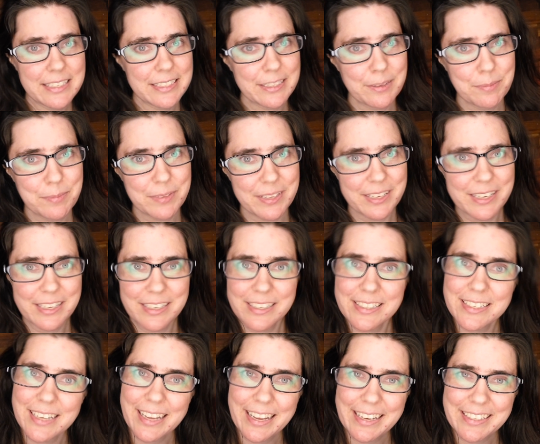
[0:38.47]

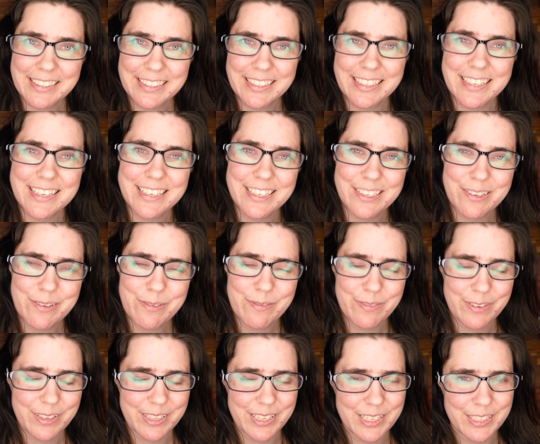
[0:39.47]
something to actually do
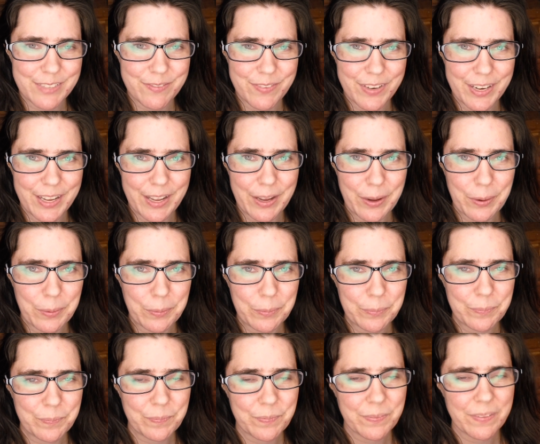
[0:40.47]
for this video.
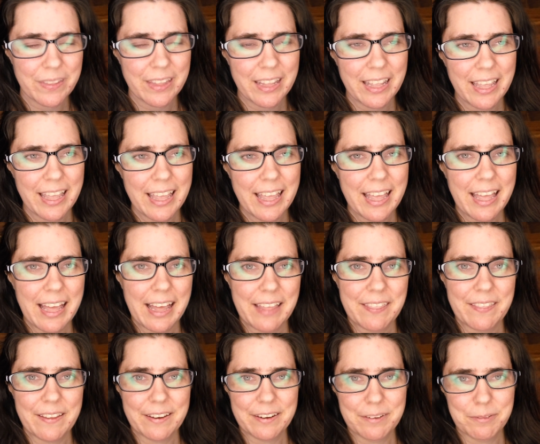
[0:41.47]

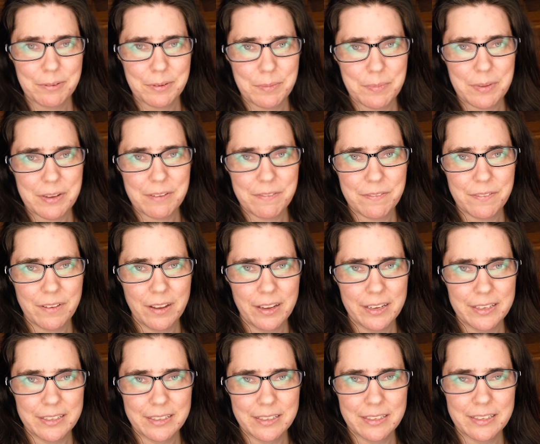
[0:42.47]
I thought it would be
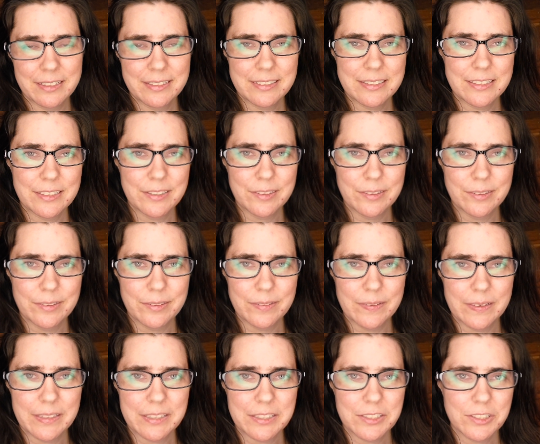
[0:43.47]
fun
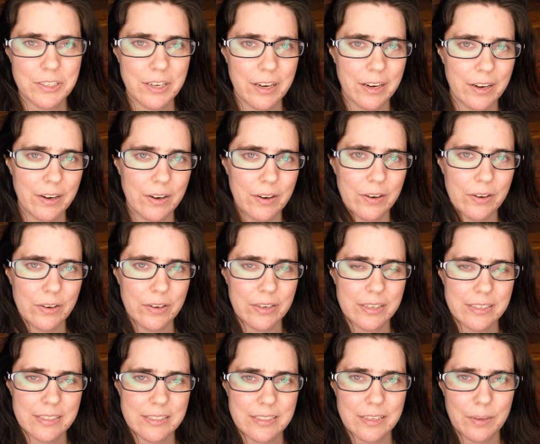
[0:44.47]
to
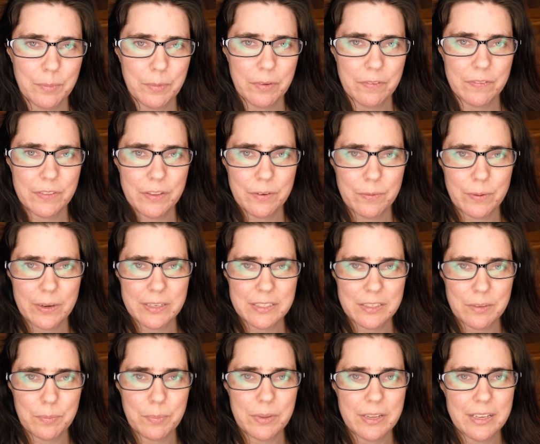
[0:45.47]
share some of the
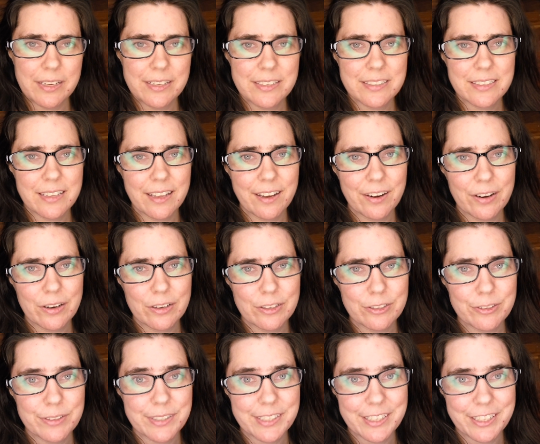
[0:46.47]
recipes that
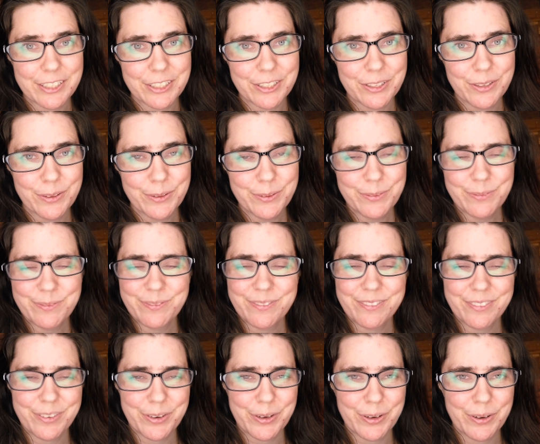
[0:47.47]
are traditional
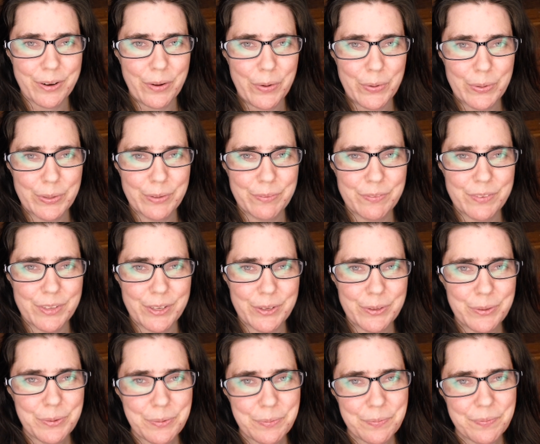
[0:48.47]
for all of
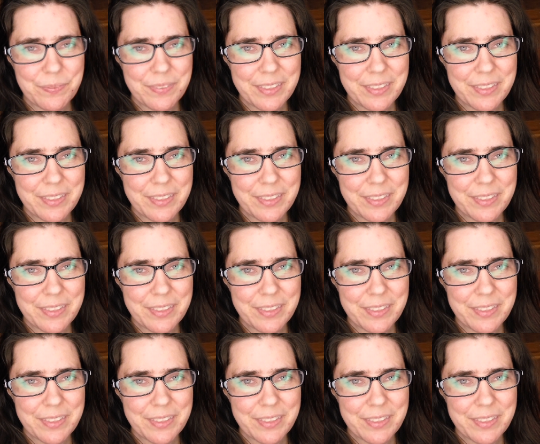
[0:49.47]
you.